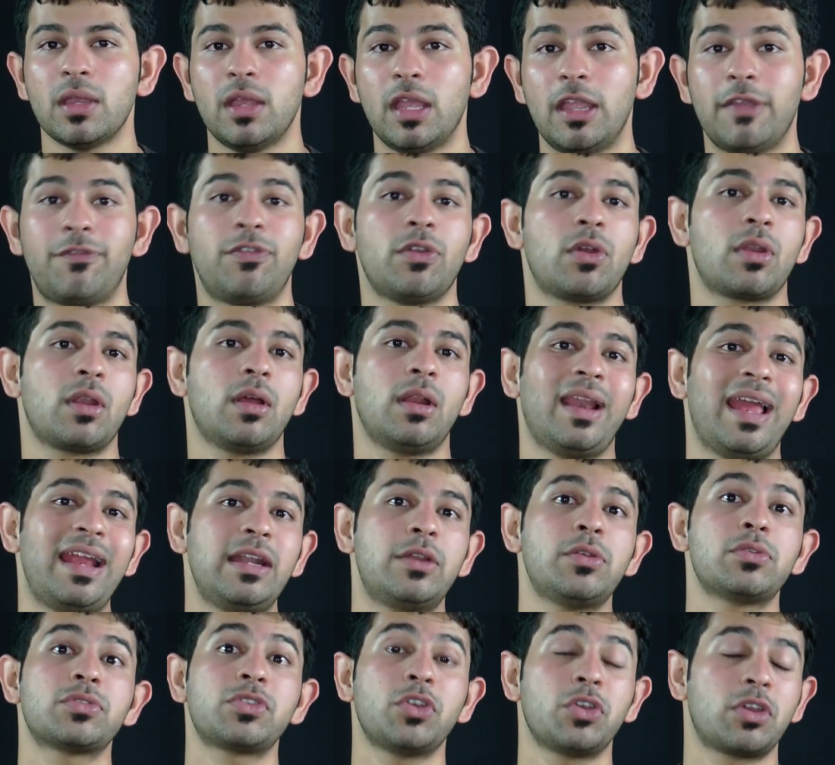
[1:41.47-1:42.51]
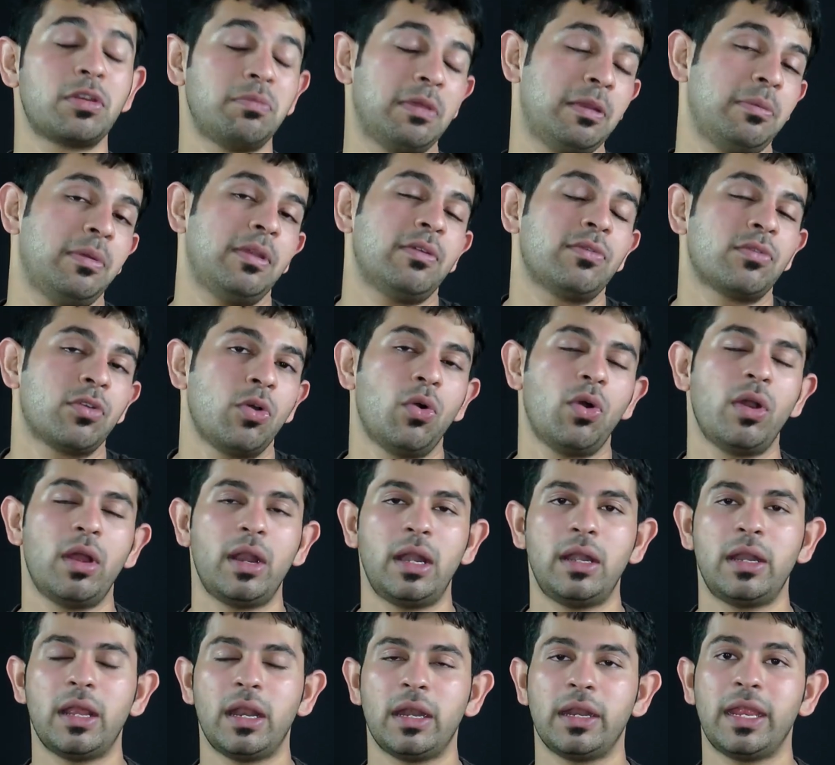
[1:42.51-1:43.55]
If you're a light user, you can maybe even go
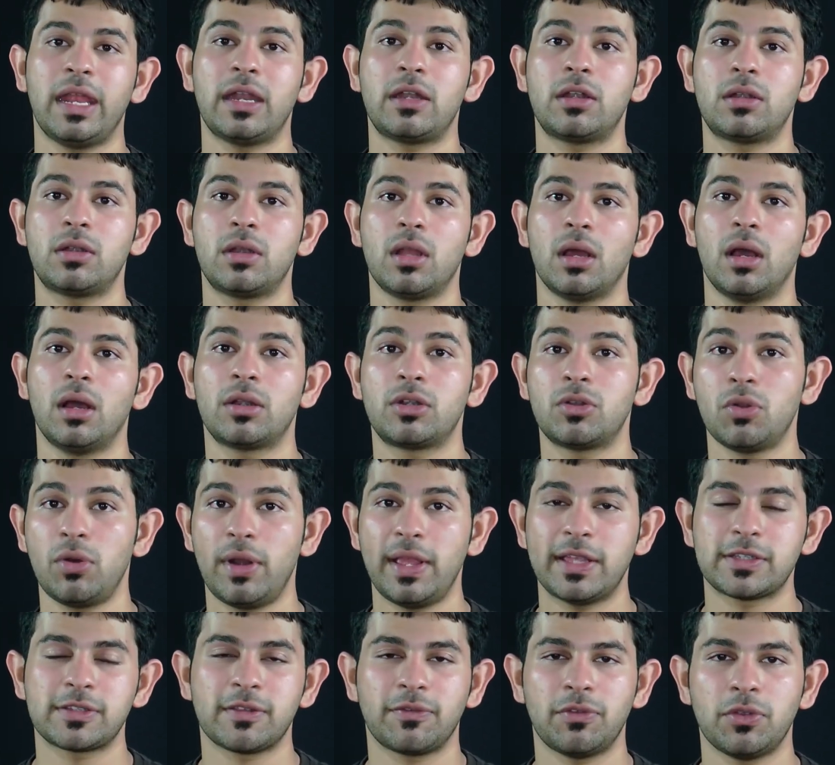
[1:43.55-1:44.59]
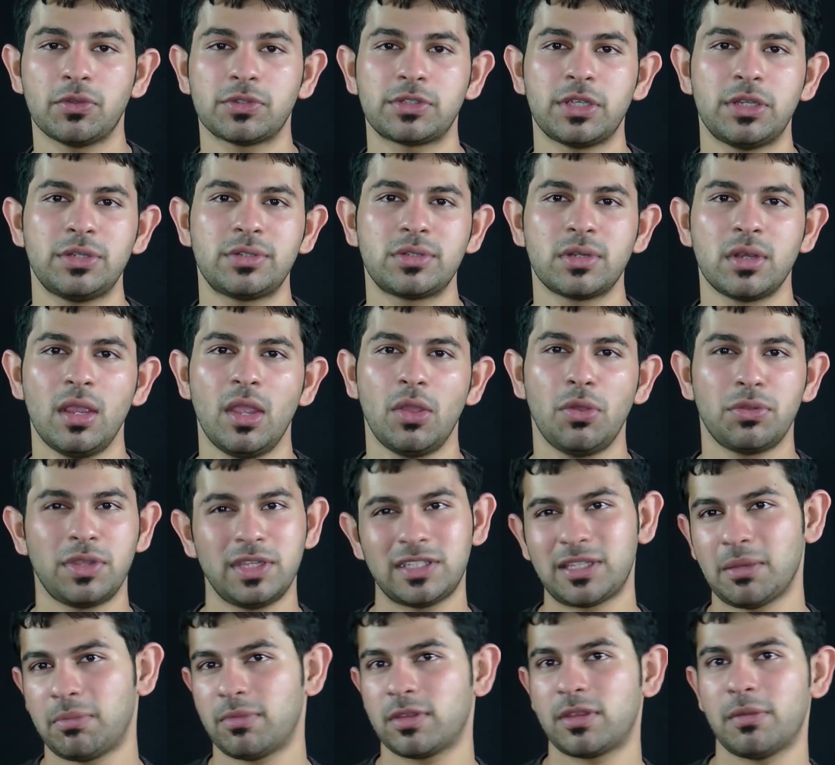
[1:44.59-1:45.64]
ahead and get 2 days of usage using
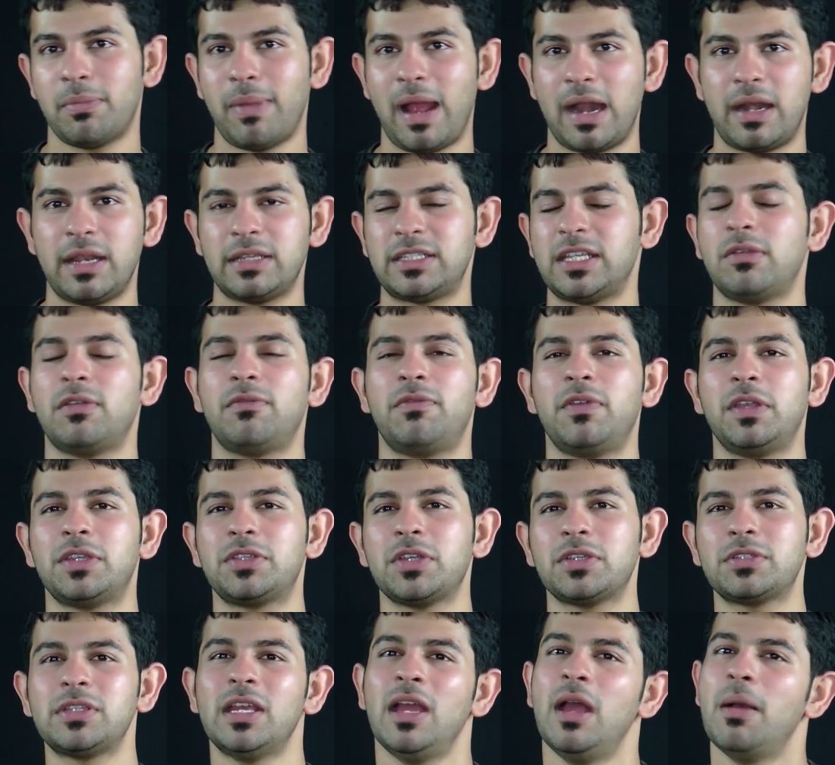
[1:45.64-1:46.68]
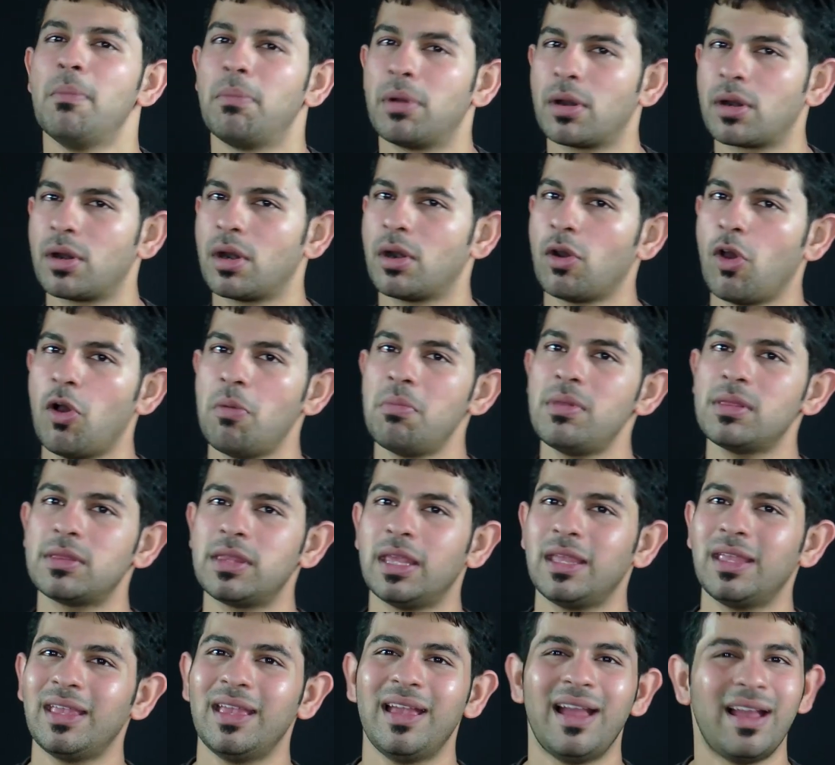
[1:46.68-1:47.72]
some of the battery saving features, but on a normal
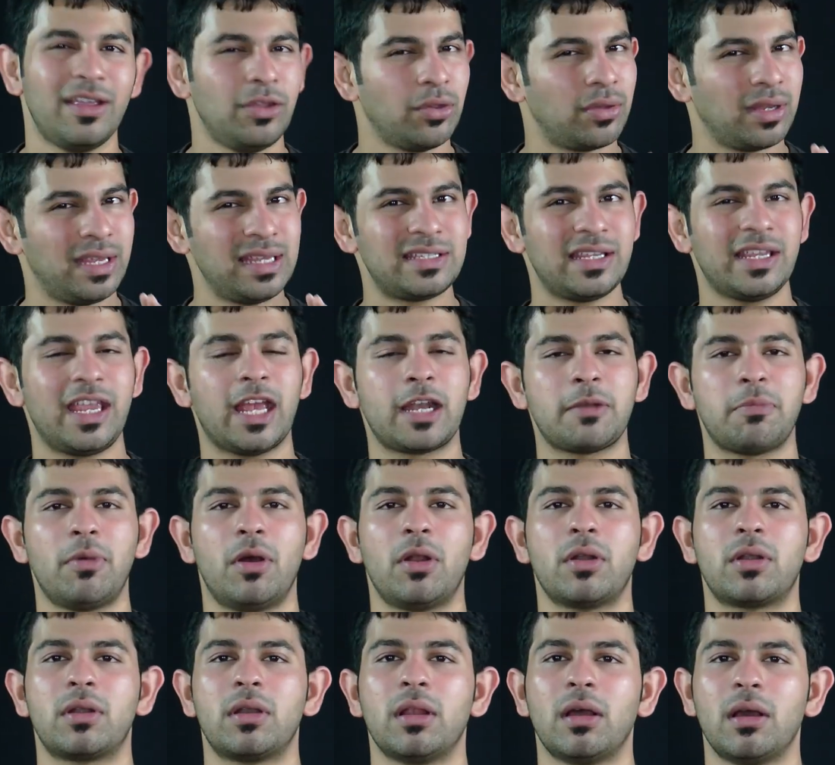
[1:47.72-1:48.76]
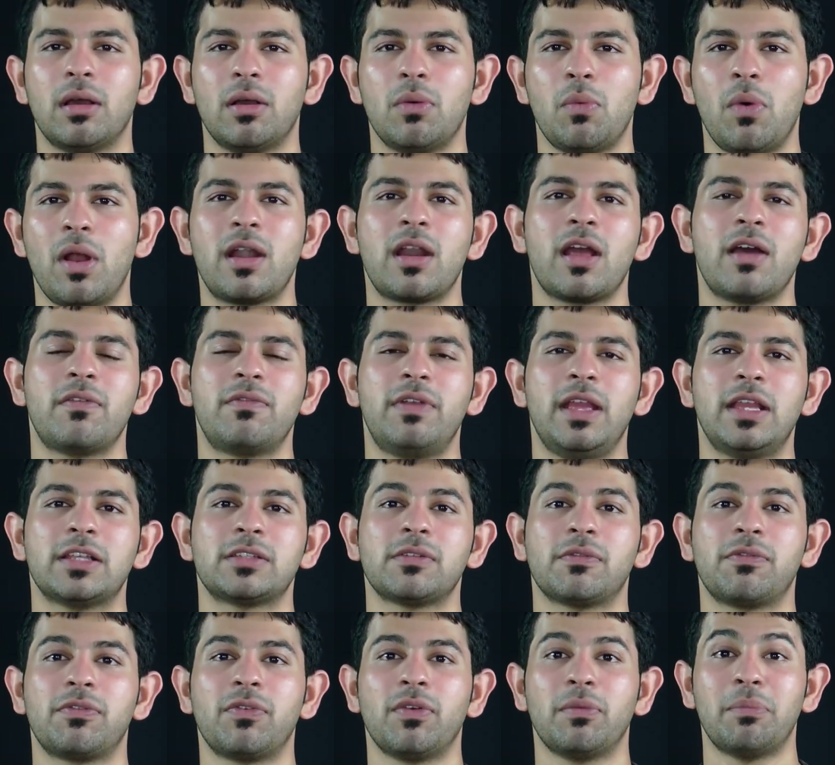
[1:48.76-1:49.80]
thing you can easily get about 1.5 days
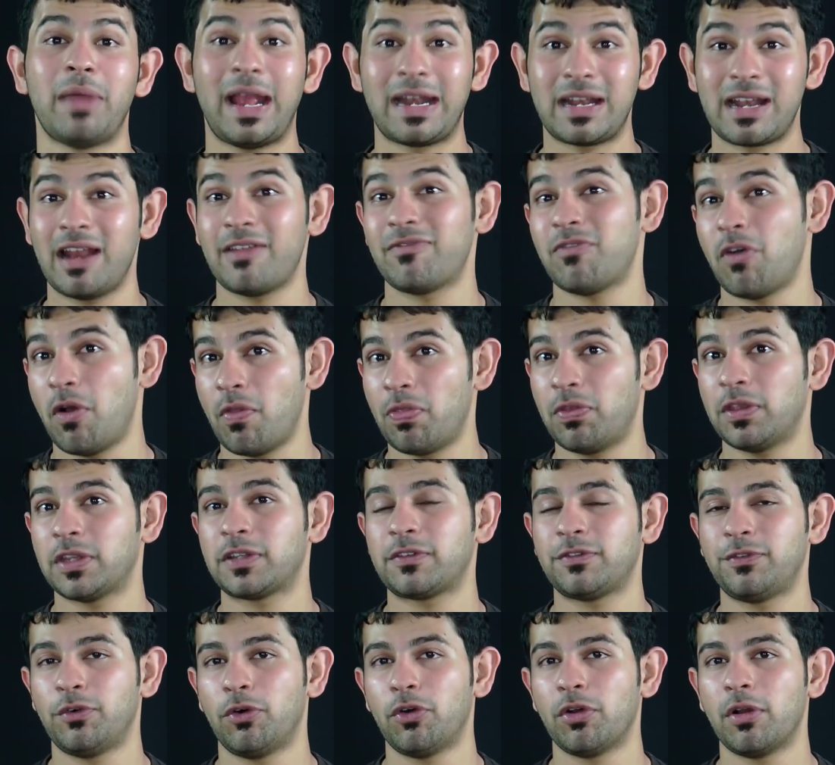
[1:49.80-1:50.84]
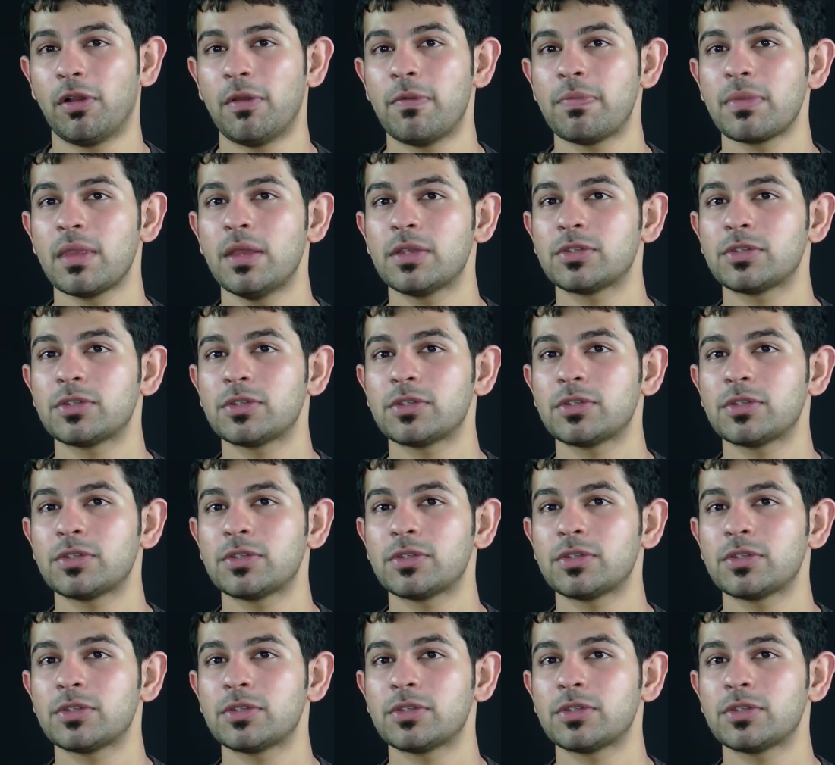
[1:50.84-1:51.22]
of battery life on this phone.